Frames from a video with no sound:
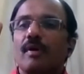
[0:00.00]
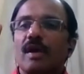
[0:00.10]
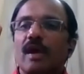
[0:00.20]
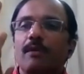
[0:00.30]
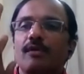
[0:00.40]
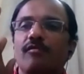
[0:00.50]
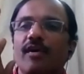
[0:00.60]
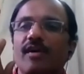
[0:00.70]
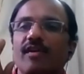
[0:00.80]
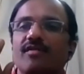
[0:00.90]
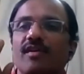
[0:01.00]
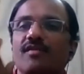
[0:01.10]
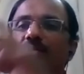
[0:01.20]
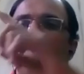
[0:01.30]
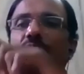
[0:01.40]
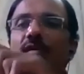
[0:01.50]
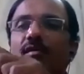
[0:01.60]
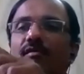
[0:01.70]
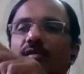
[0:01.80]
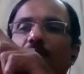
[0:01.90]
gametophytic stage.
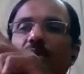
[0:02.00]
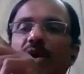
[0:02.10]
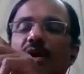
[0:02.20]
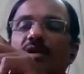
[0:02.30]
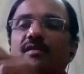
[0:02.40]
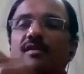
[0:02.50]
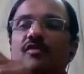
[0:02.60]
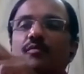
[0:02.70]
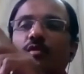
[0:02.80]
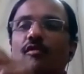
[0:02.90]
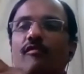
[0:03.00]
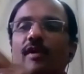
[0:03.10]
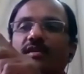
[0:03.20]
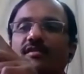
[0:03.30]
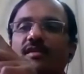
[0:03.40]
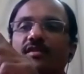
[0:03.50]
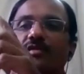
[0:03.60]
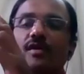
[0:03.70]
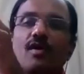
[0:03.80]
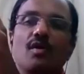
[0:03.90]
From here it is in sporophytic
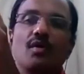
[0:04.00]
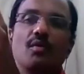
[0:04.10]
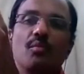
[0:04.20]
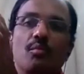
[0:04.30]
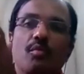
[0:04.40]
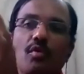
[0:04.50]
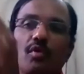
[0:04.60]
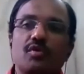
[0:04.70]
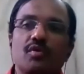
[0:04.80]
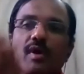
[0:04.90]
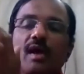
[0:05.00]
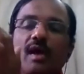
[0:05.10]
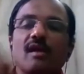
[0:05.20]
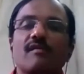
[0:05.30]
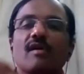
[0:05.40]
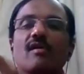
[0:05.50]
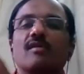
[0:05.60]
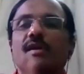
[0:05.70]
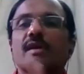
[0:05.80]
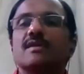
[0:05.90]
stage. Both together we
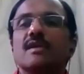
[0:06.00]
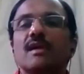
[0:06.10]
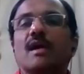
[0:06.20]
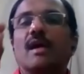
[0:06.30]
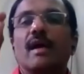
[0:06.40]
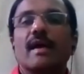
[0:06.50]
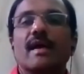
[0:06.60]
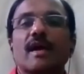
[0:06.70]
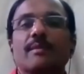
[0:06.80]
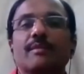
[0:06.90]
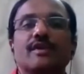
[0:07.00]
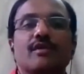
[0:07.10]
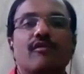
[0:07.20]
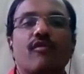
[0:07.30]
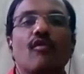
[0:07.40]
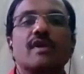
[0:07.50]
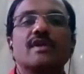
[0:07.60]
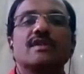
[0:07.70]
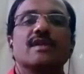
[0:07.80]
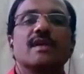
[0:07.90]
call that is in
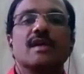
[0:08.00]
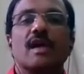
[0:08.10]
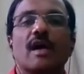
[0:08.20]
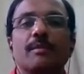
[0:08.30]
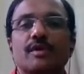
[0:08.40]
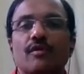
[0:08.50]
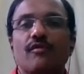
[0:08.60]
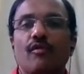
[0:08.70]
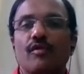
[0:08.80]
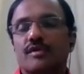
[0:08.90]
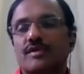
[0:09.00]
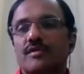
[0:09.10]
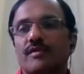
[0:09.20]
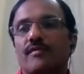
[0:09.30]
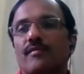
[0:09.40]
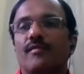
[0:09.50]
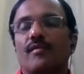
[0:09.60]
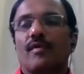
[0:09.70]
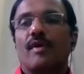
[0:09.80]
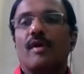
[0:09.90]
gametophory stage, gametophores.
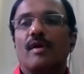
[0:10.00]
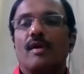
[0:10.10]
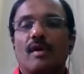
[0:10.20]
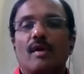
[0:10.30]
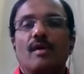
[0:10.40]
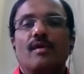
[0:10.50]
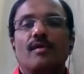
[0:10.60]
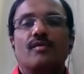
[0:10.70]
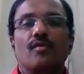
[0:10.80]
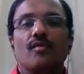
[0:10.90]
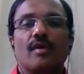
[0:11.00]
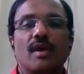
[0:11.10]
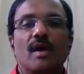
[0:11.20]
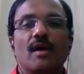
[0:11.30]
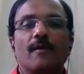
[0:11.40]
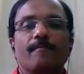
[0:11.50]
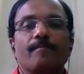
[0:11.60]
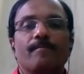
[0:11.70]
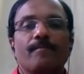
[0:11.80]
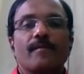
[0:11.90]
Okay. So here
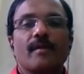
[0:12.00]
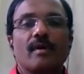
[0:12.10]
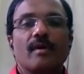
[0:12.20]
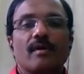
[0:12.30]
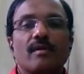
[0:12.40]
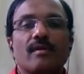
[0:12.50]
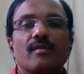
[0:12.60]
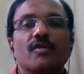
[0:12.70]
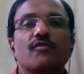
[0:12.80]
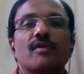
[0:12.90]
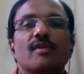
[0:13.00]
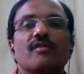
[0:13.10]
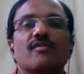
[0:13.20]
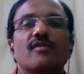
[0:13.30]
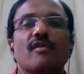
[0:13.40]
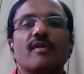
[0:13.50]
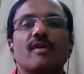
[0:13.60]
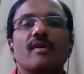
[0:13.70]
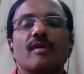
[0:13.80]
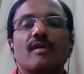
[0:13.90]
this one, this is
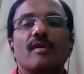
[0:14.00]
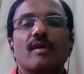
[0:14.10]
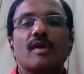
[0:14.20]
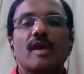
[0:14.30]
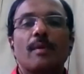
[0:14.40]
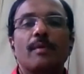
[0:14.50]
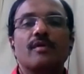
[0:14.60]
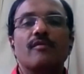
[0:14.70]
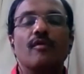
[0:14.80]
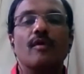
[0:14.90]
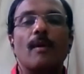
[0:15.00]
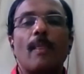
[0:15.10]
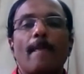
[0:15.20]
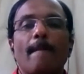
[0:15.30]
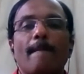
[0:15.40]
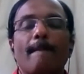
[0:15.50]
in gametophore.